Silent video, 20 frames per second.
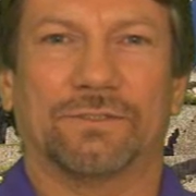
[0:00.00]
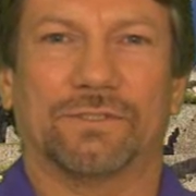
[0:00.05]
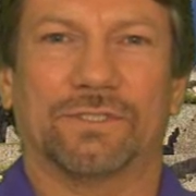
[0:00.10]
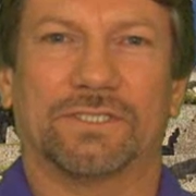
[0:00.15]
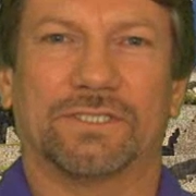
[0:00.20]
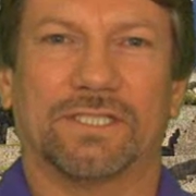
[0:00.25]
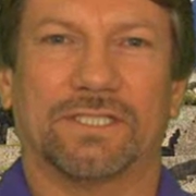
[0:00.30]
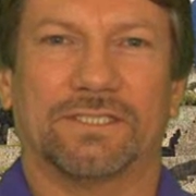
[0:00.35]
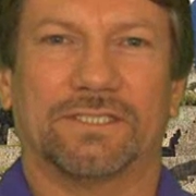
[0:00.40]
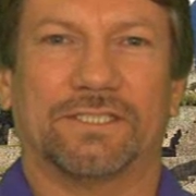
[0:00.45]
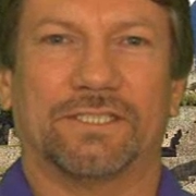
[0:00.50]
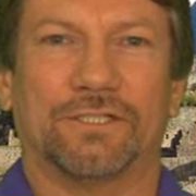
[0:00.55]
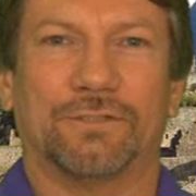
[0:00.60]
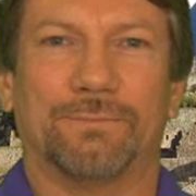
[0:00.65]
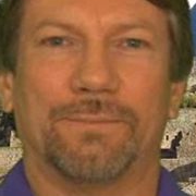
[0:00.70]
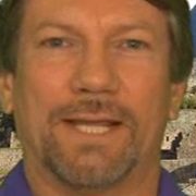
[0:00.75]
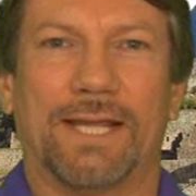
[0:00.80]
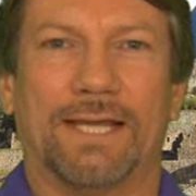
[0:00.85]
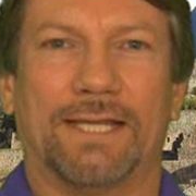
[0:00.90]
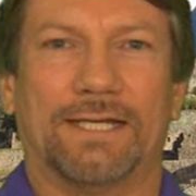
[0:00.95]
to assist
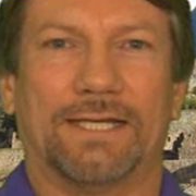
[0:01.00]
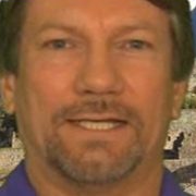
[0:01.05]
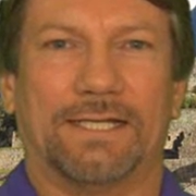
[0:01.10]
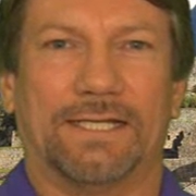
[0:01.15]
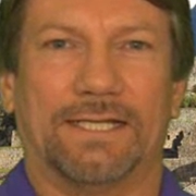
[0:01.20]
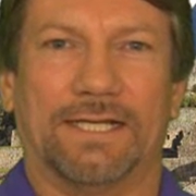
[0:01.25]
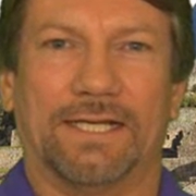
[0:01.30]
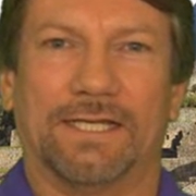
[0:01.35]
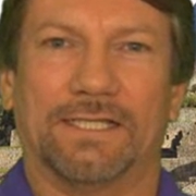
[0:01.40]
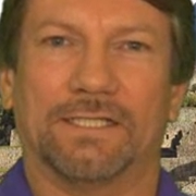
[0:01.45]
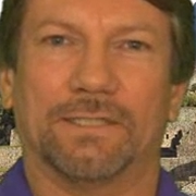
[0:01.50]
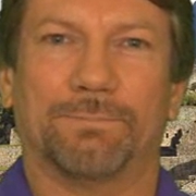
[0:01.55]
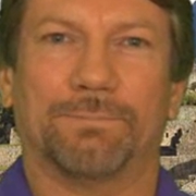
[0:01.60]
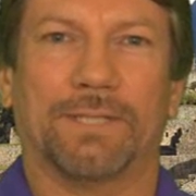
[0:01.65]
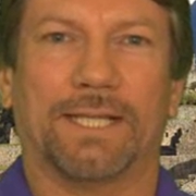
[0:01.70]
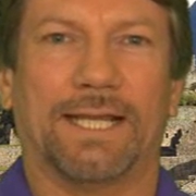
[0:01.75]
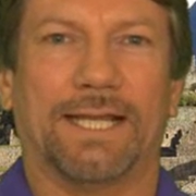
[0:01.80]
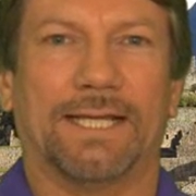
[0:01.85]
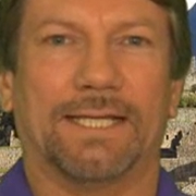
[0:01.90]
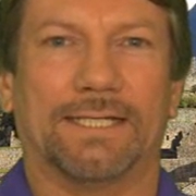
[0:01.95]
humanity and the
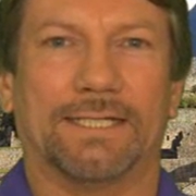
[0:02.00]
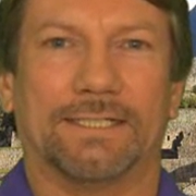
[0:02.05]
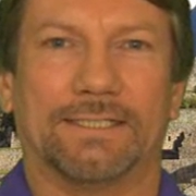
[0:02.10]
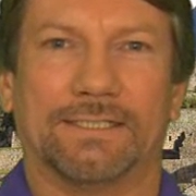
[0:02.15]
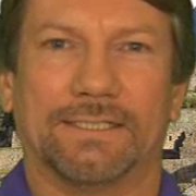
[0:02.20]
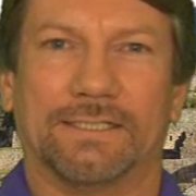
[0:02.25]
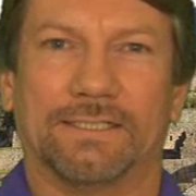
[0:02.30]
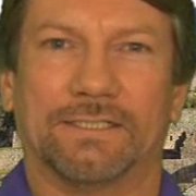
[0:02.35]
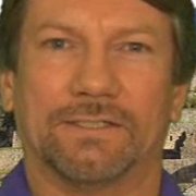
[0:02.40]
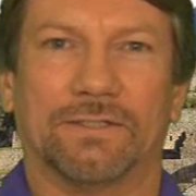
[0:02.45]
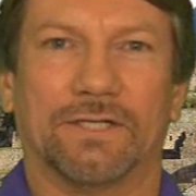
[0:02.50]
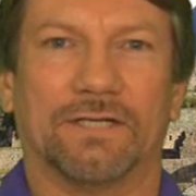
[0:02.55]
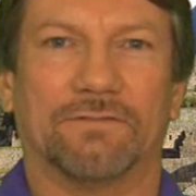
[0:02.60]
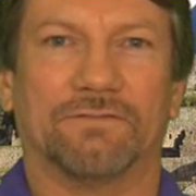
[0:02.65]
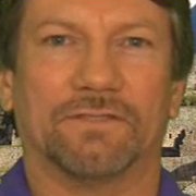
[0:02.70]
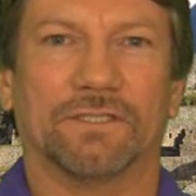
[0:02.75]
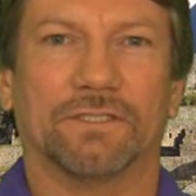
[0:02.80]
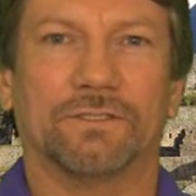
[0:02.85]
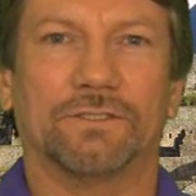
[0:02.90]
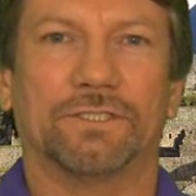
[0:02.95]
planet in their
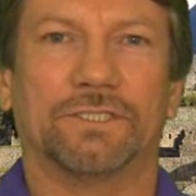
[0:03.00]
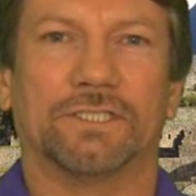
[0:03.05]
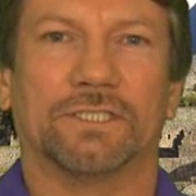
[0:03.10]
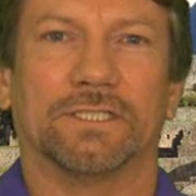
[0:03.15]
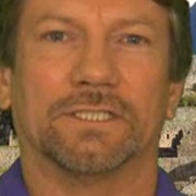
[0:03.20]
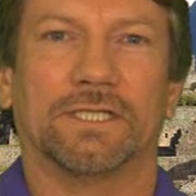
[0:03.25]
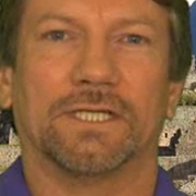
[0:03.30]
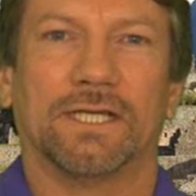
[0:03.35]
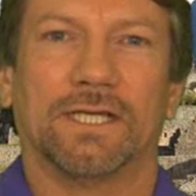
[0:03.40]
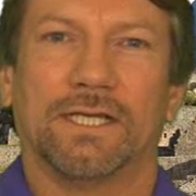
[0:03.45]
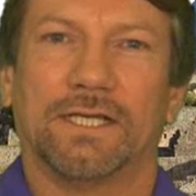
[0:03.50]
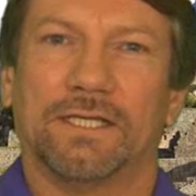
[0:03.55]
evolution,